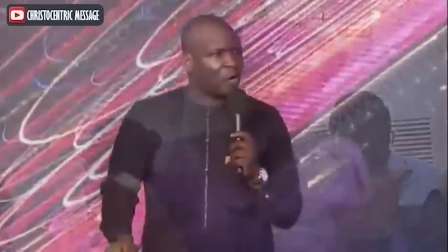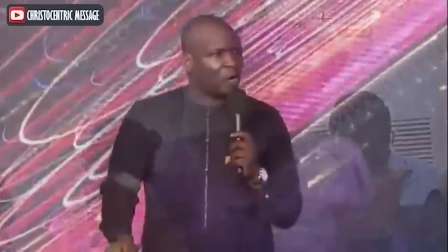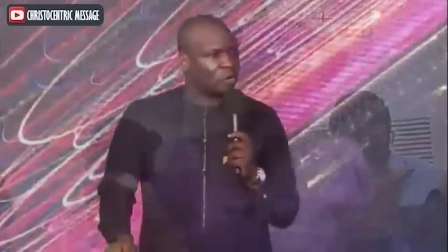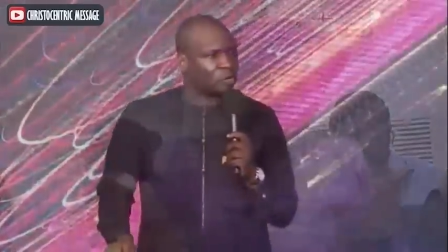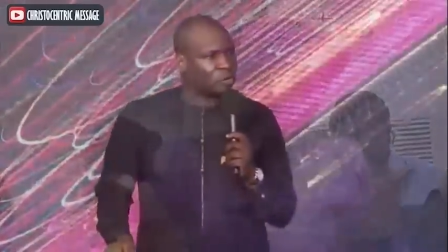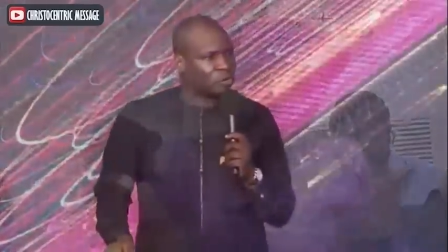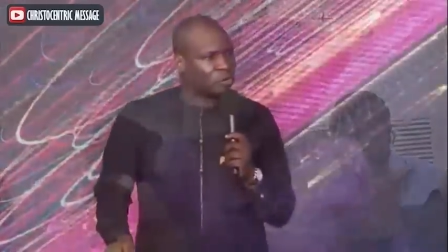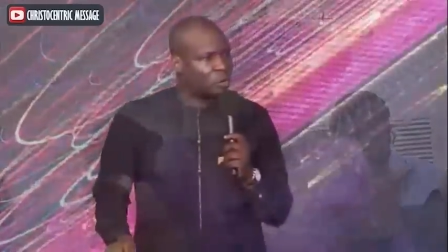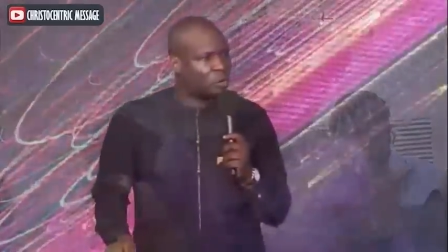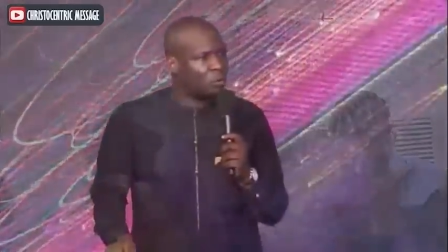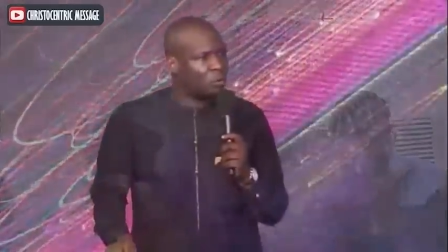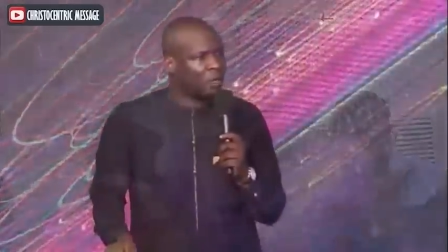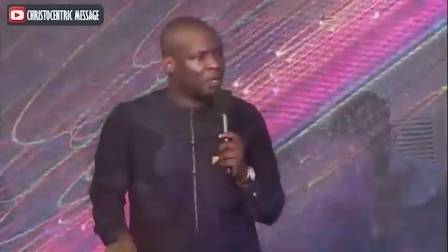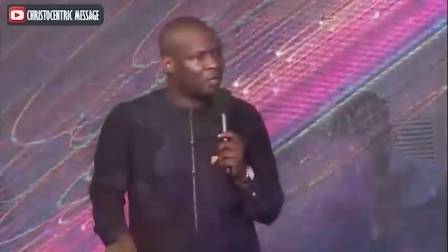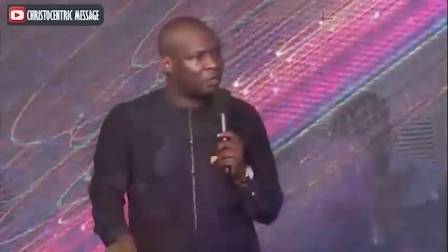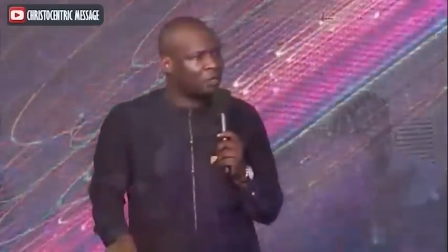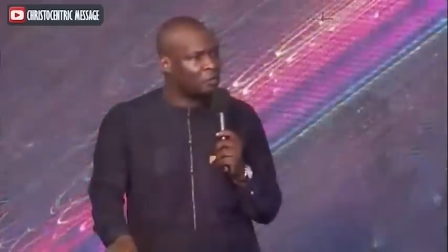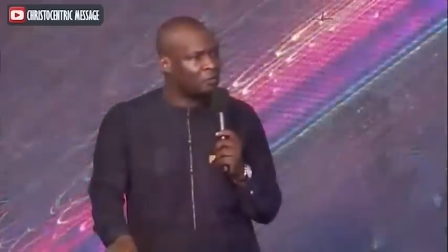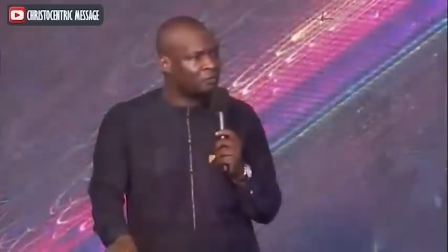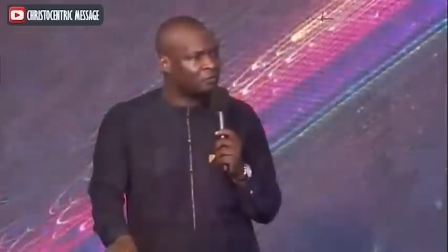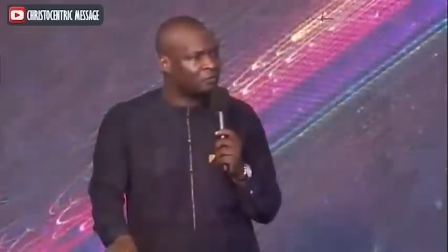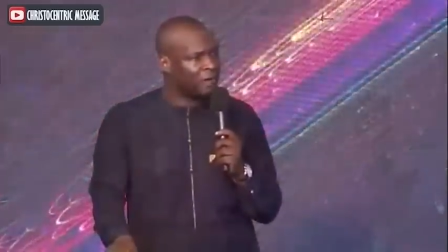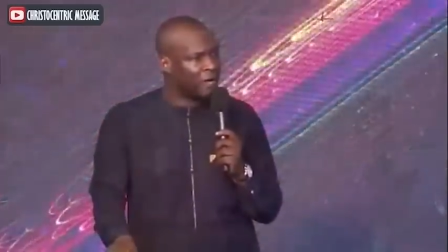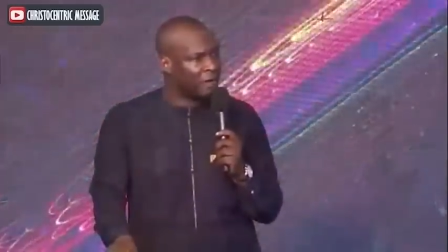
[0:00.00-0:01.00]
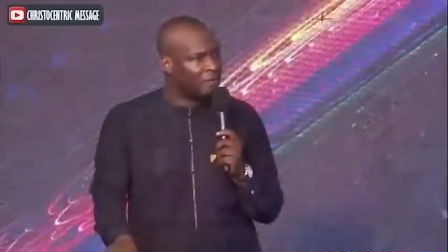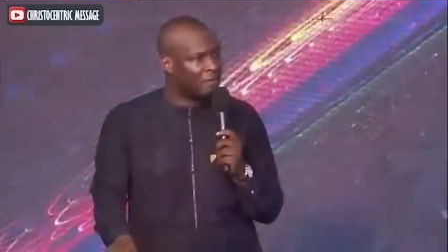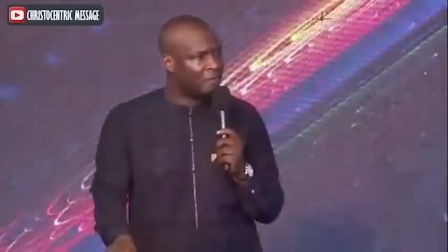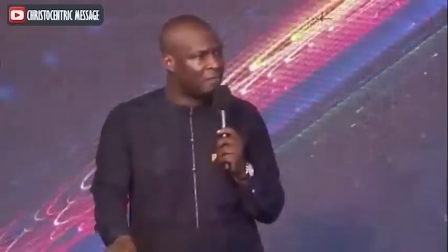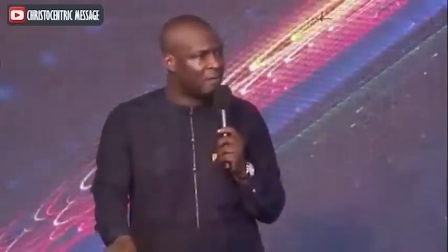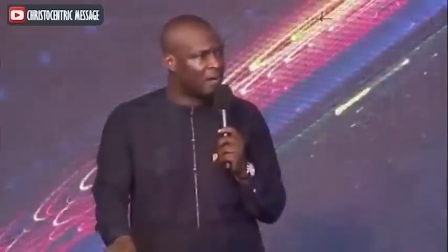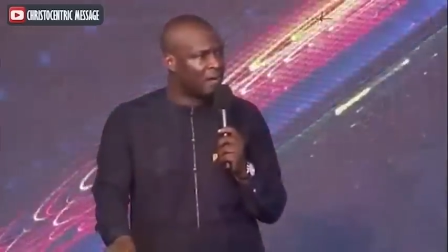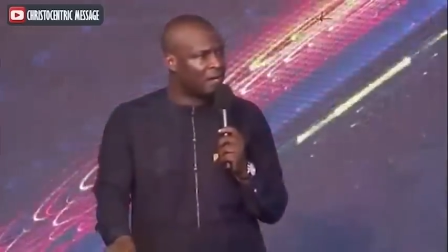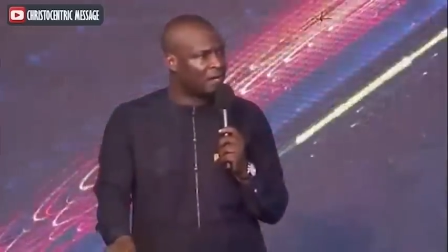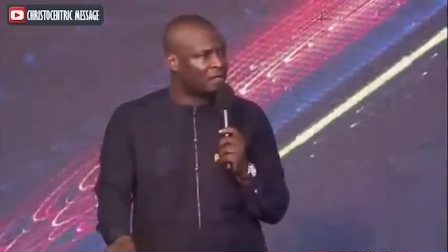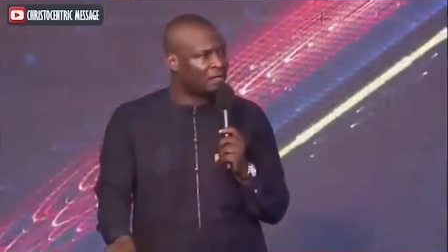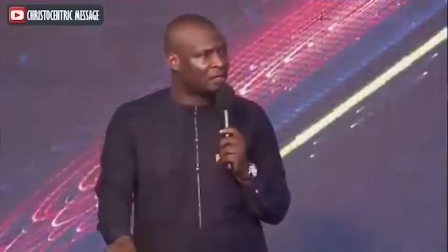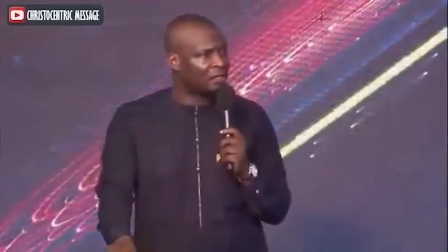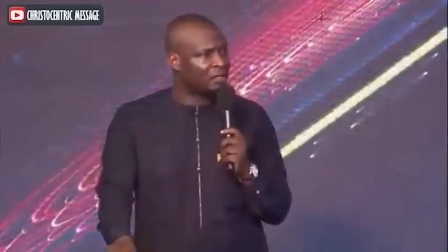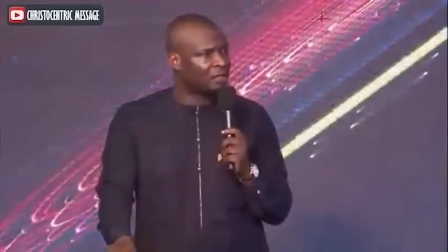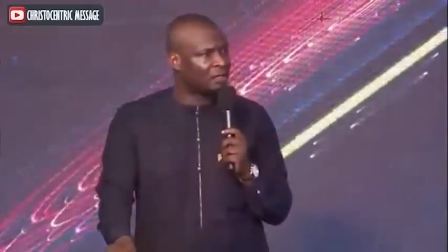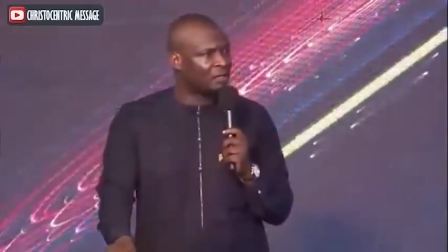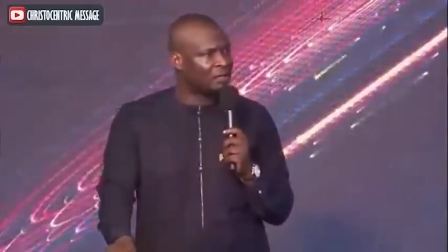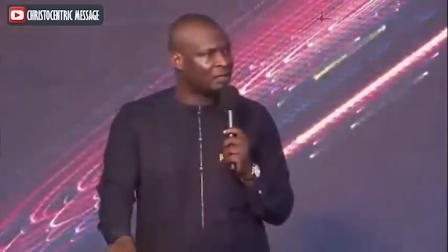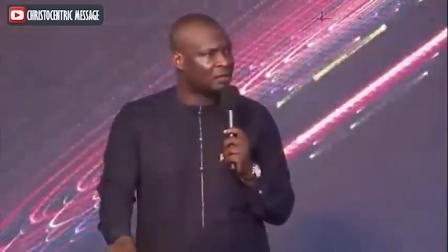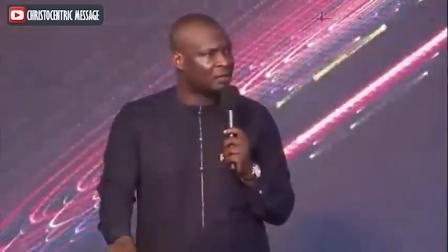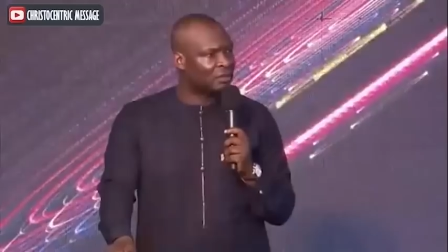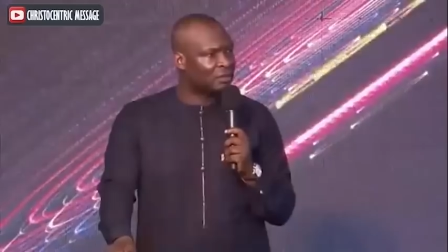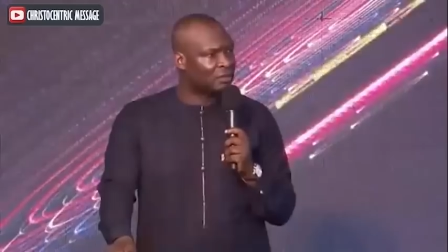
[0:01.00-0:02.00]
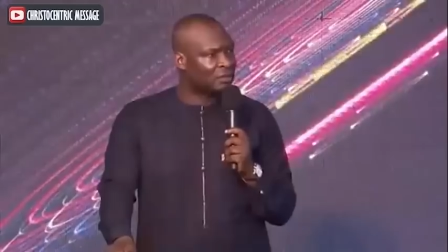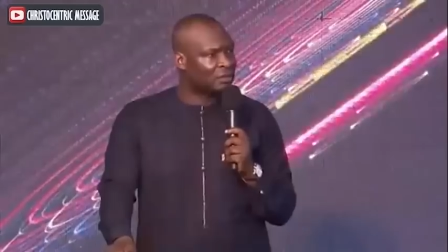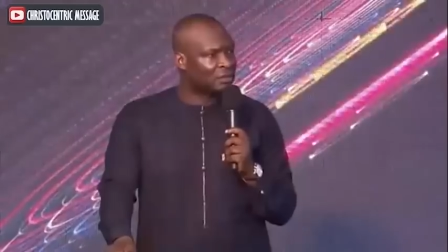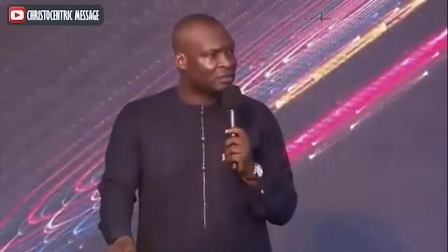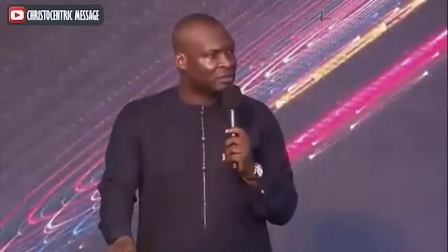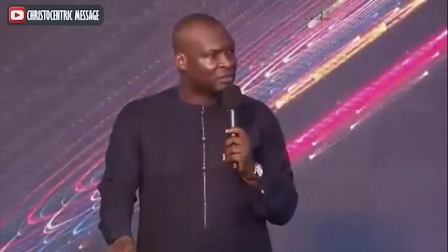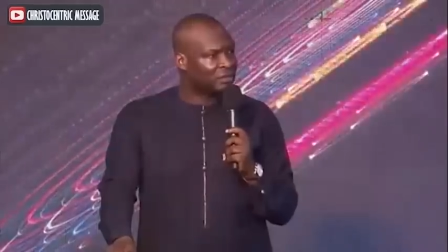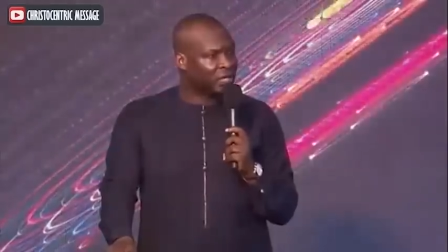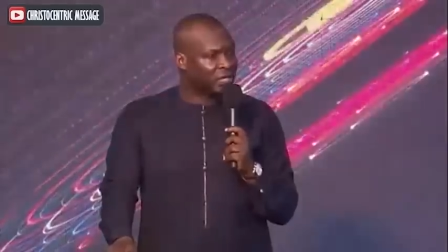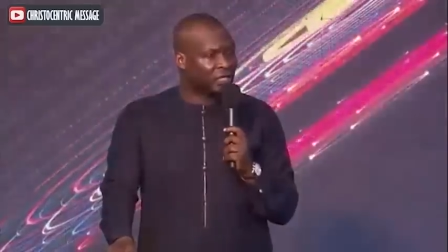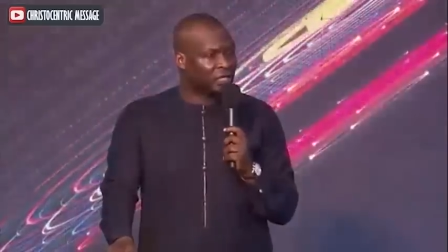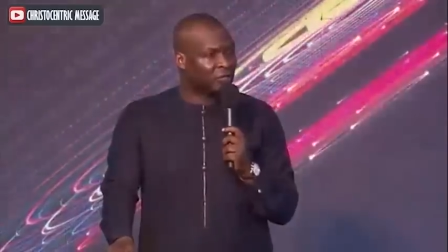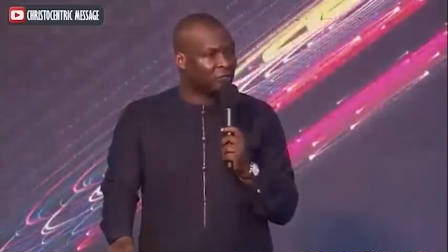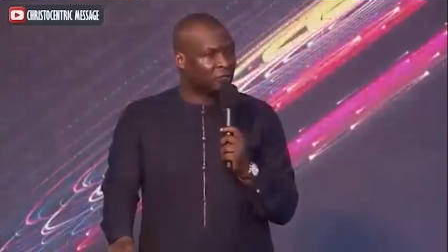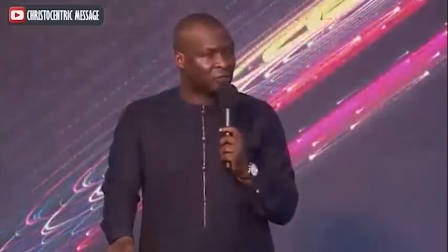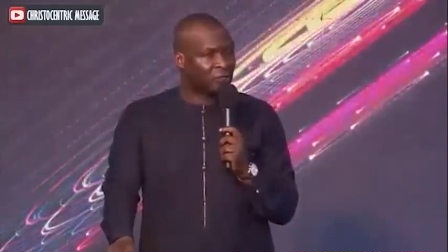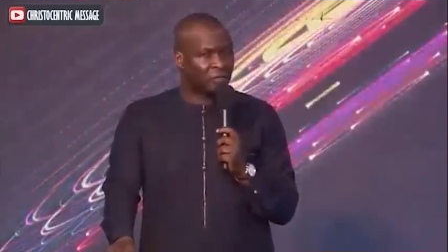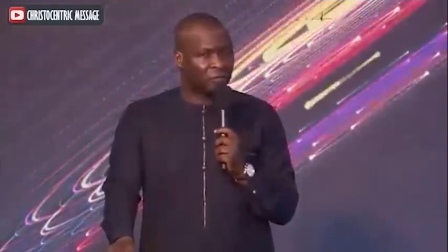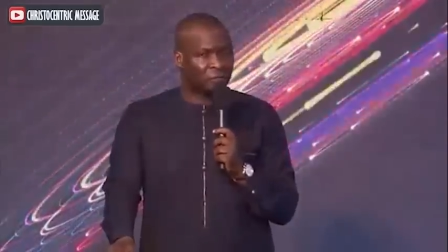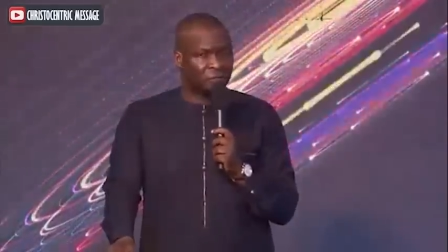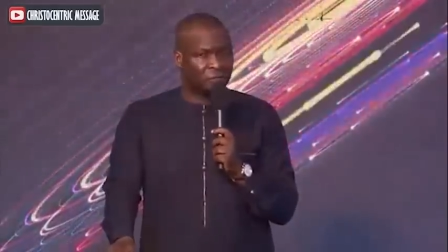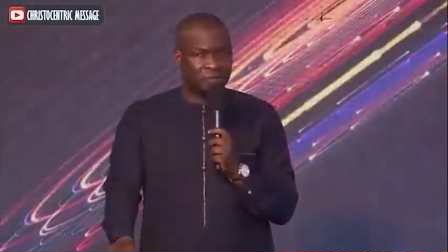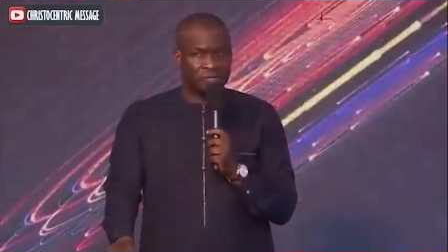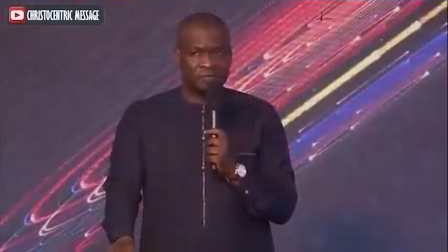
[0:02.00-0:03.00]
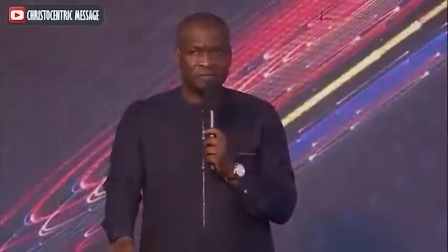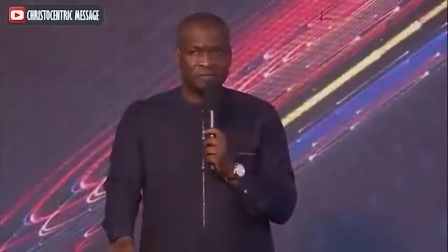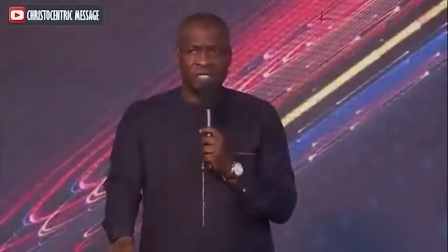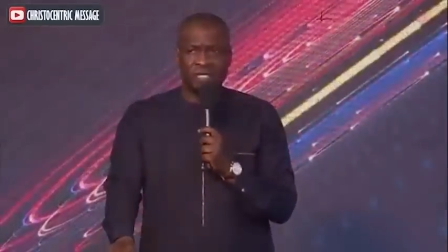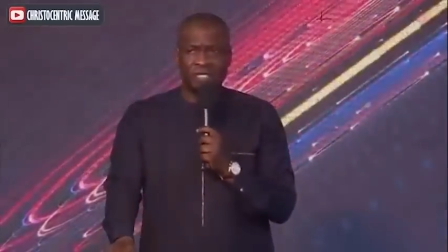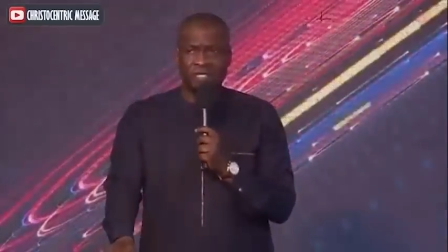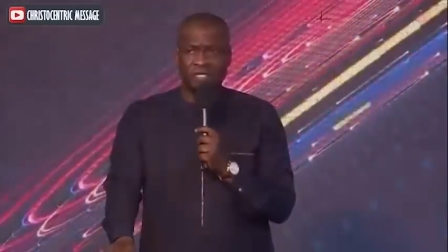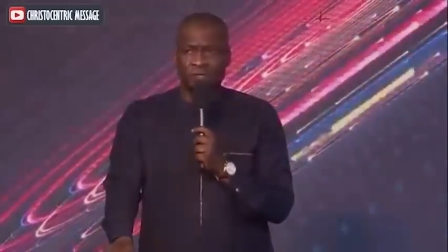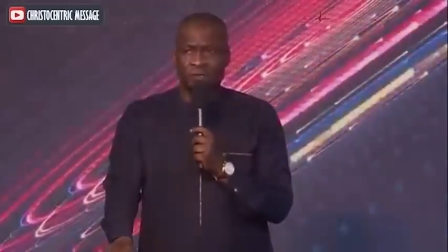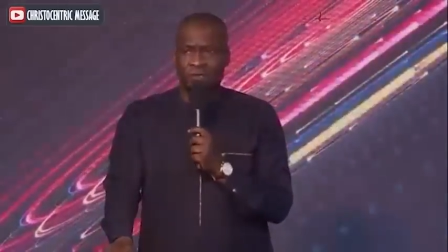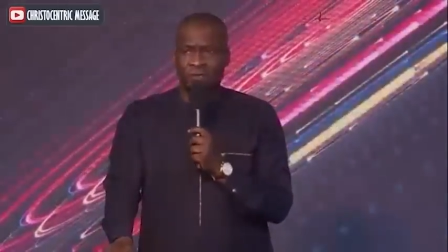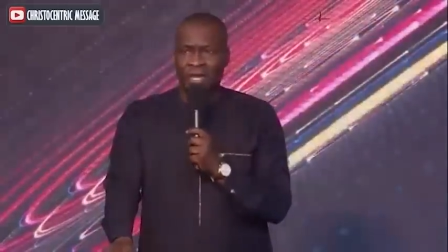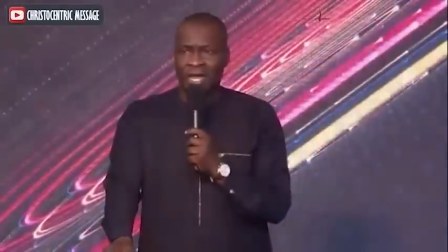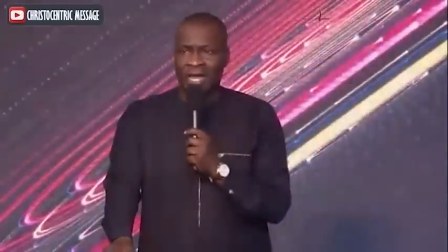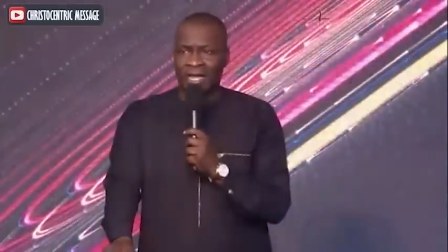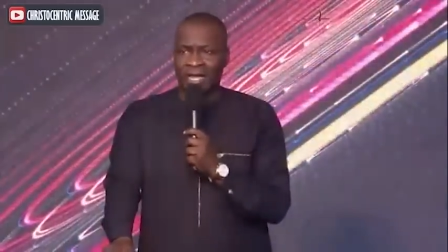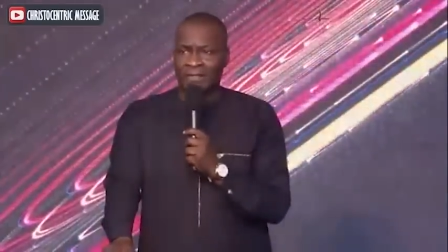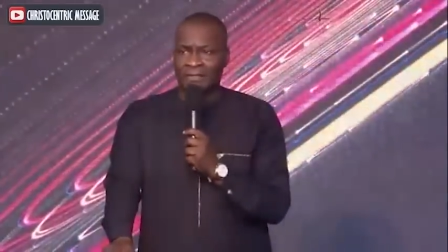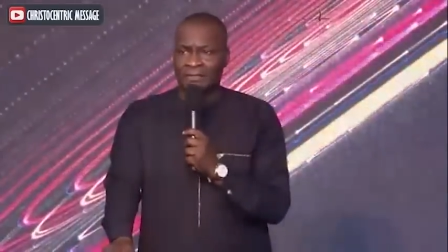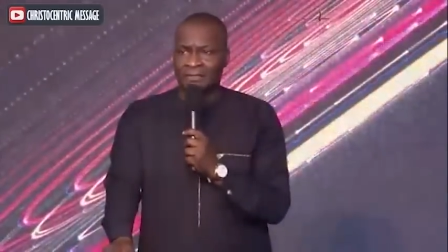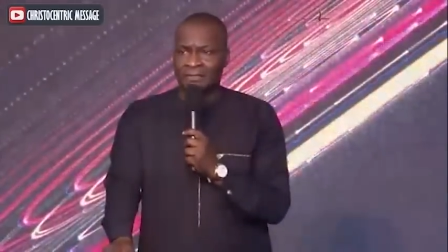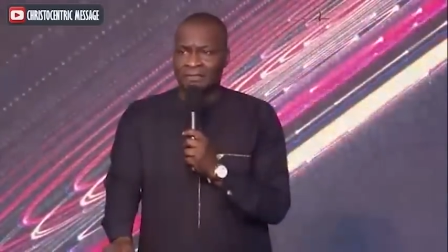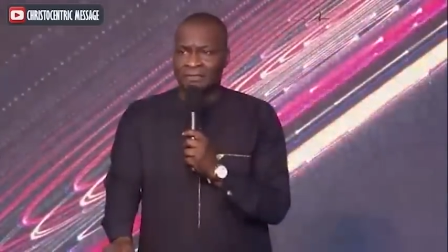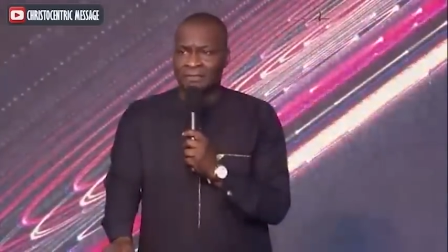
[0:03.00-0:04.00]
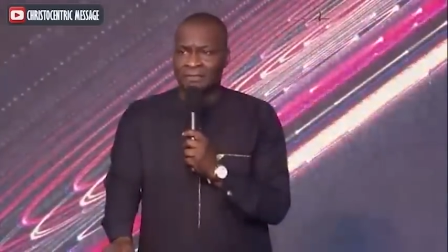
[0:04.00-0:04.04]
October, November. Thank you for the privilege of life.